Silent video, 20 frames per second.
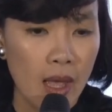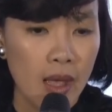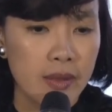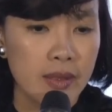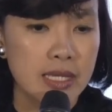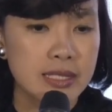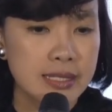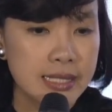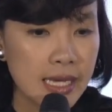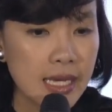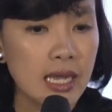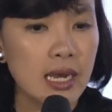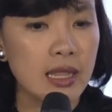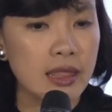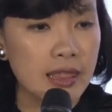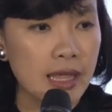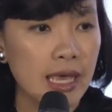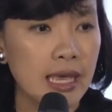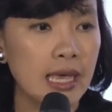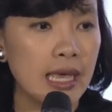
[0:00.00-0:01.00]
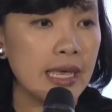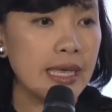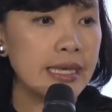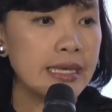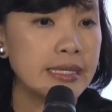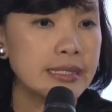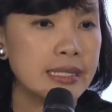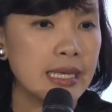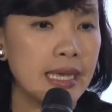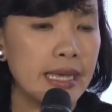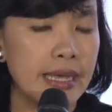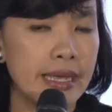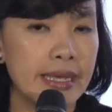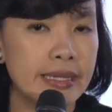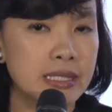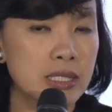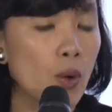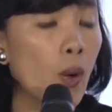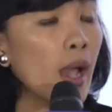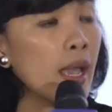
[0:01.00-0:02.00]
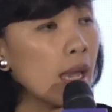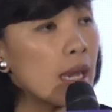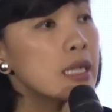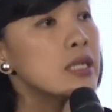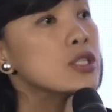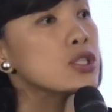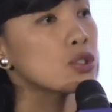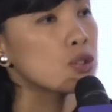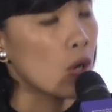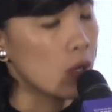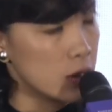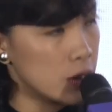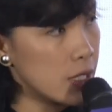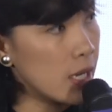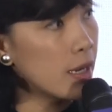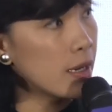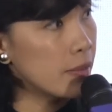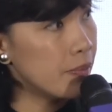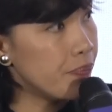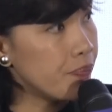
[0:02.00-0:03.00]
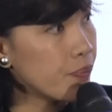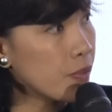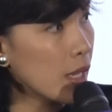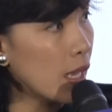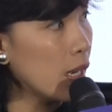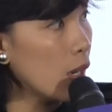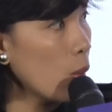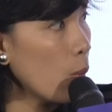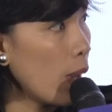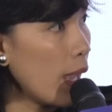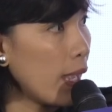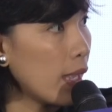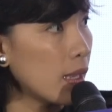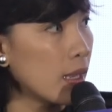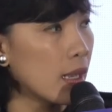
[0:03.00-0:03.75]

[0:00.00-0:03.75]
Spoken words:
The second thing is it's quite unstructured in a way.